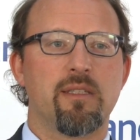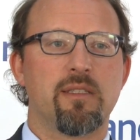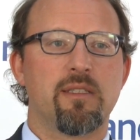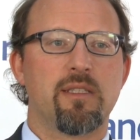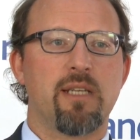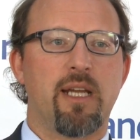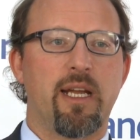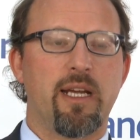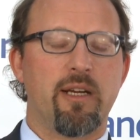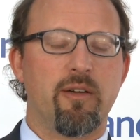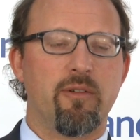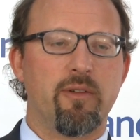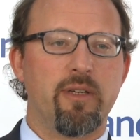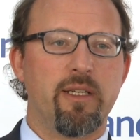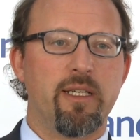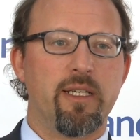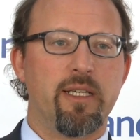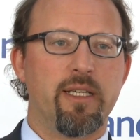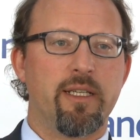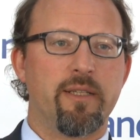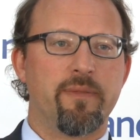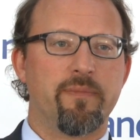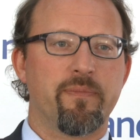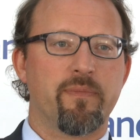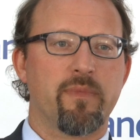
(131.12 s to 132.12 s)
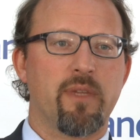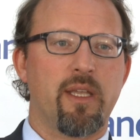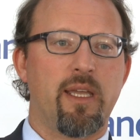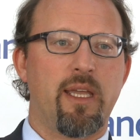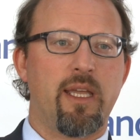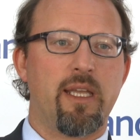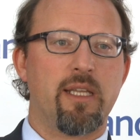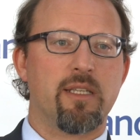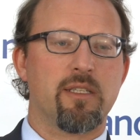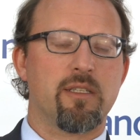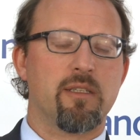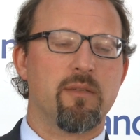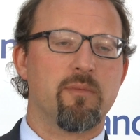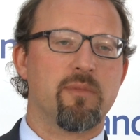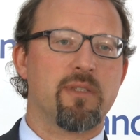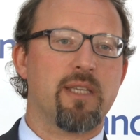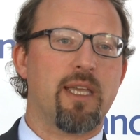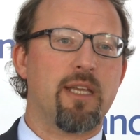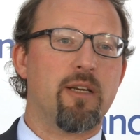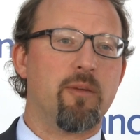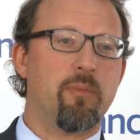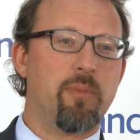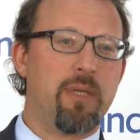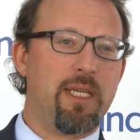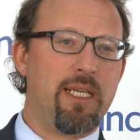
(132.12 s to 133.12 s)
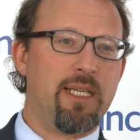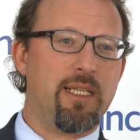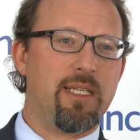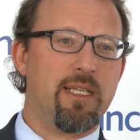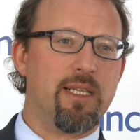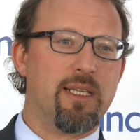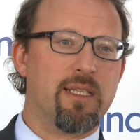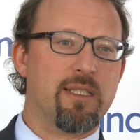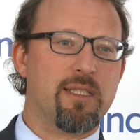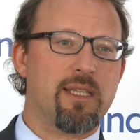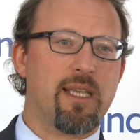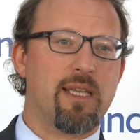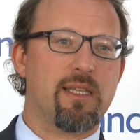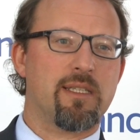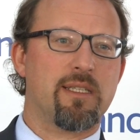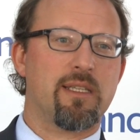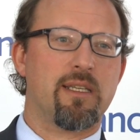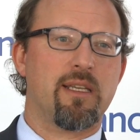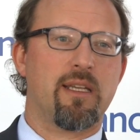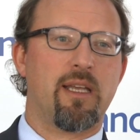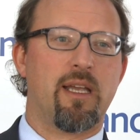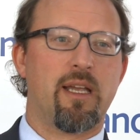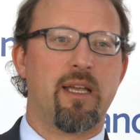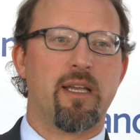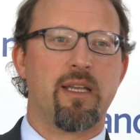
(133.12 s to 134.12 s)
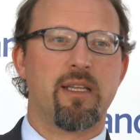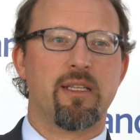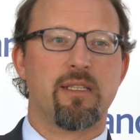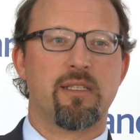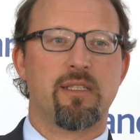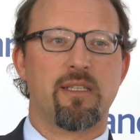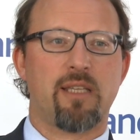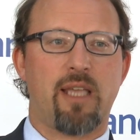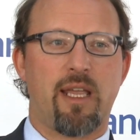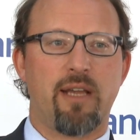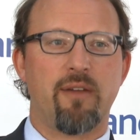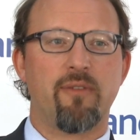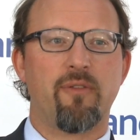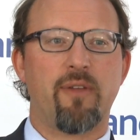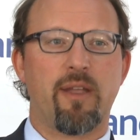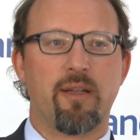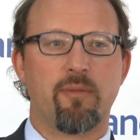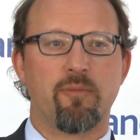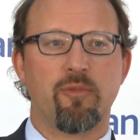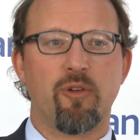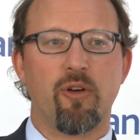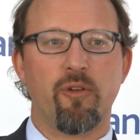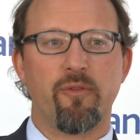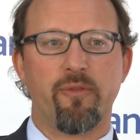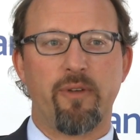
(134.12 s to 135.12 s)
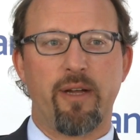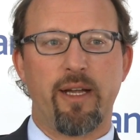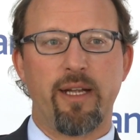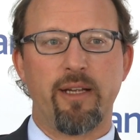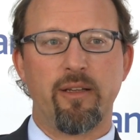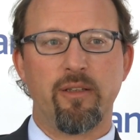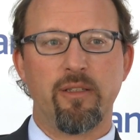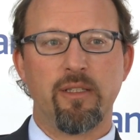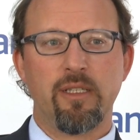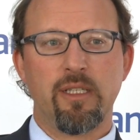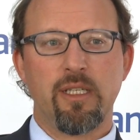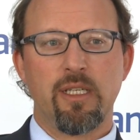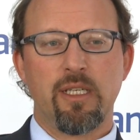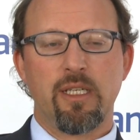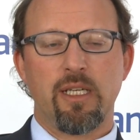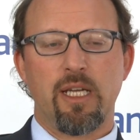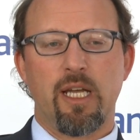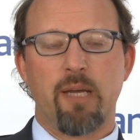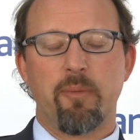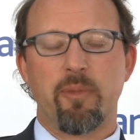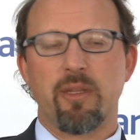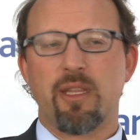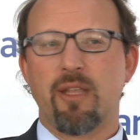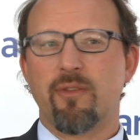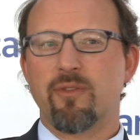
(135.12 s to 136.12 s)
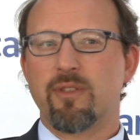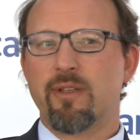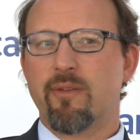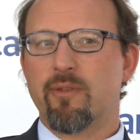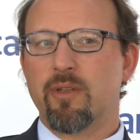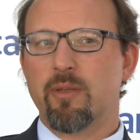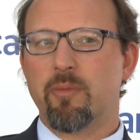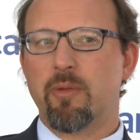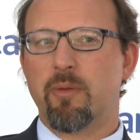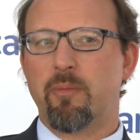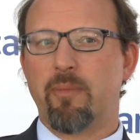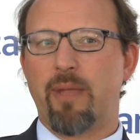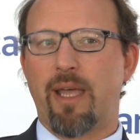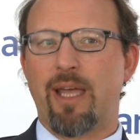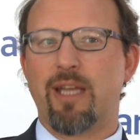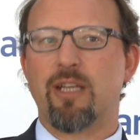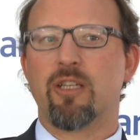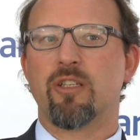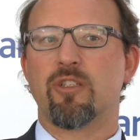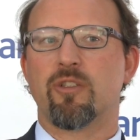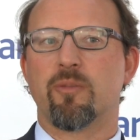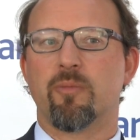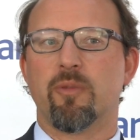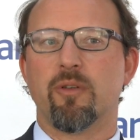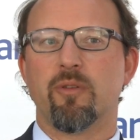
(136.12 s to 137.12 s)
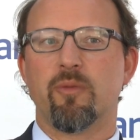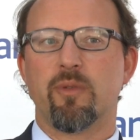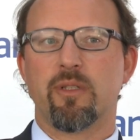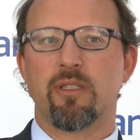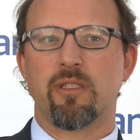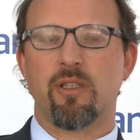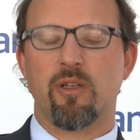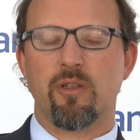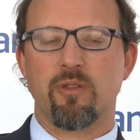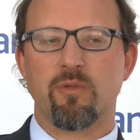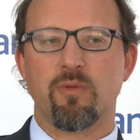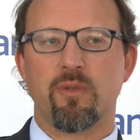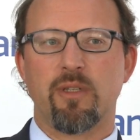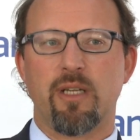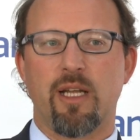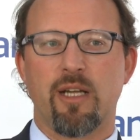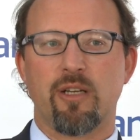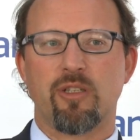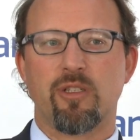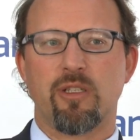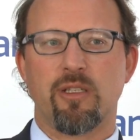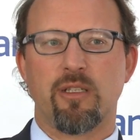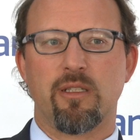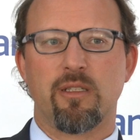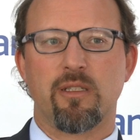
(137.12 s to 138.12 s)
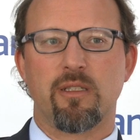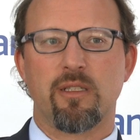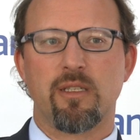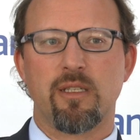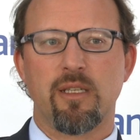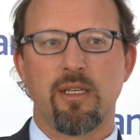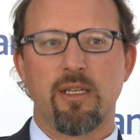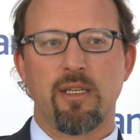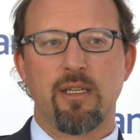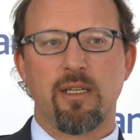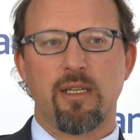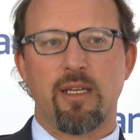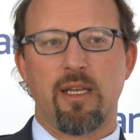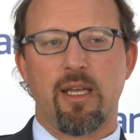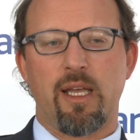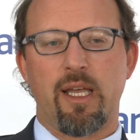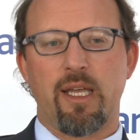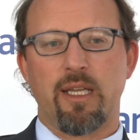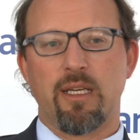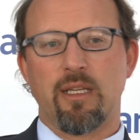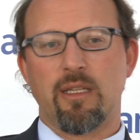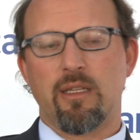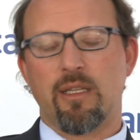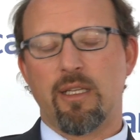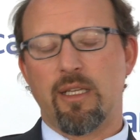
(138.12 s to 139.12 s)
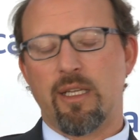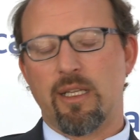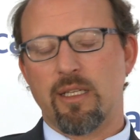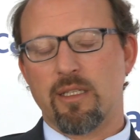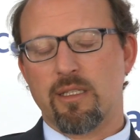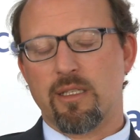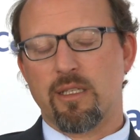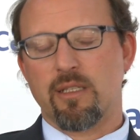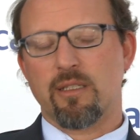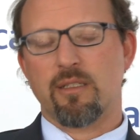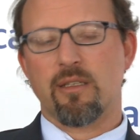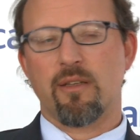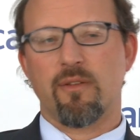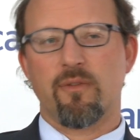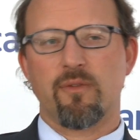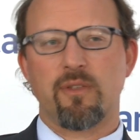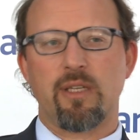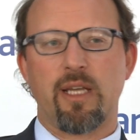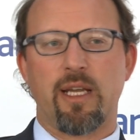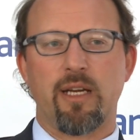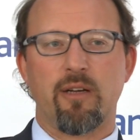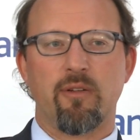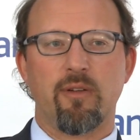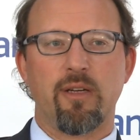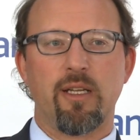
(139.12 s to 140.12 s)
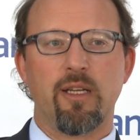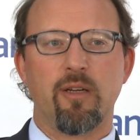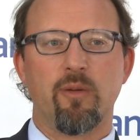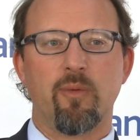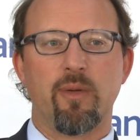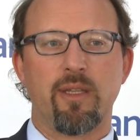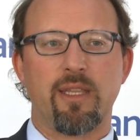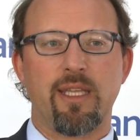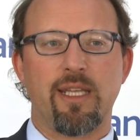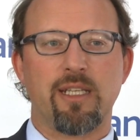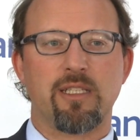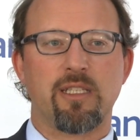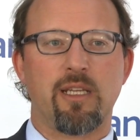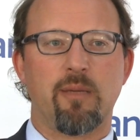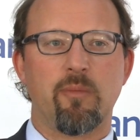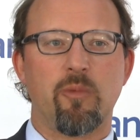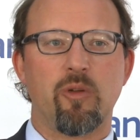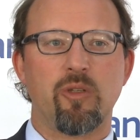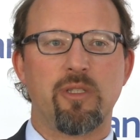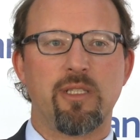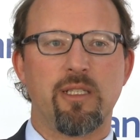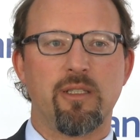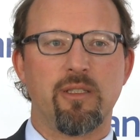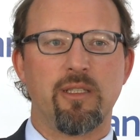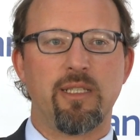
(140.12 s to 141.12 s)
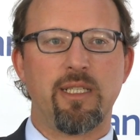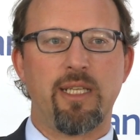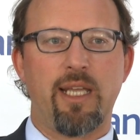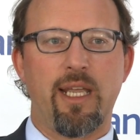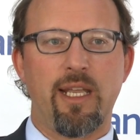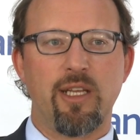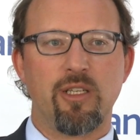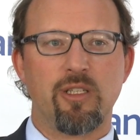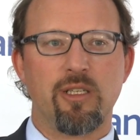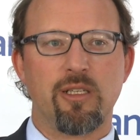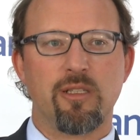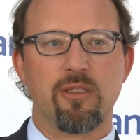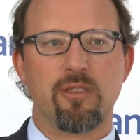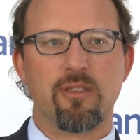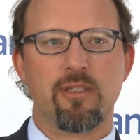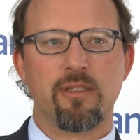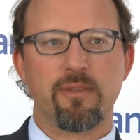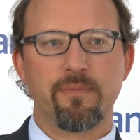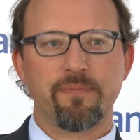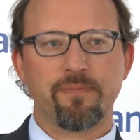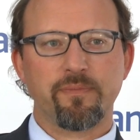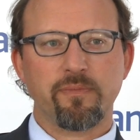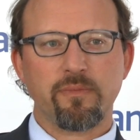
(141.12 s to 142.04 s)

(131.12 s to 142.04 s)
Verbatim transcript: diarrhea, and some cytopenias as side effect profile, but they've generally been manageable with dose reductions and in the instance of diarrhea with anti-motility agents.